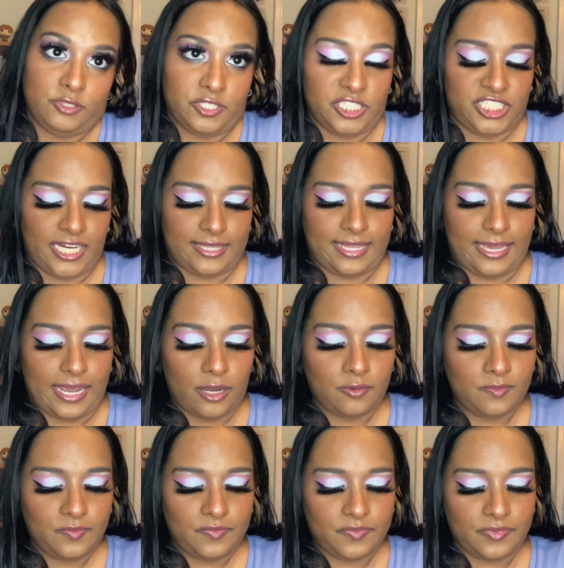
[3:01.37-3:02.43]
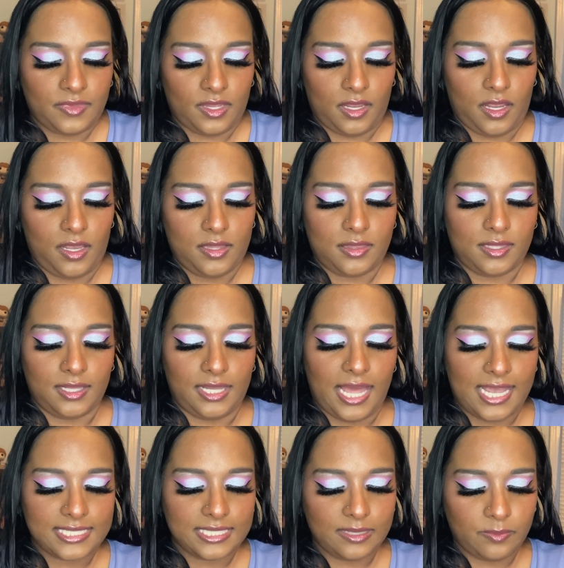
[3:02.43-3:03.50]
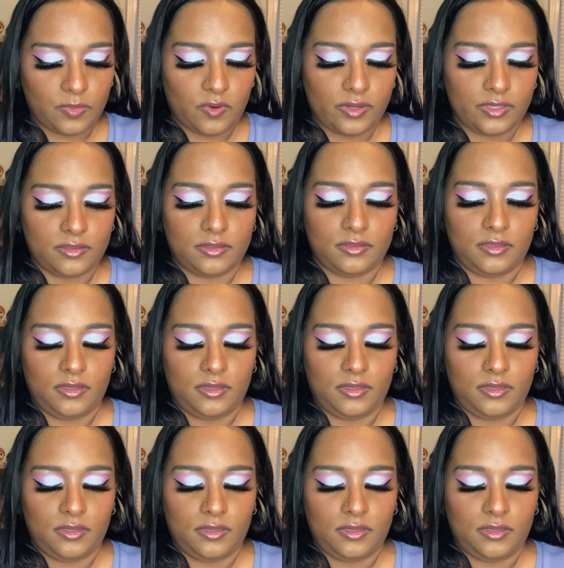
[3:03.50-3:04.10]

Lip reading: you can check that out. The last lip oil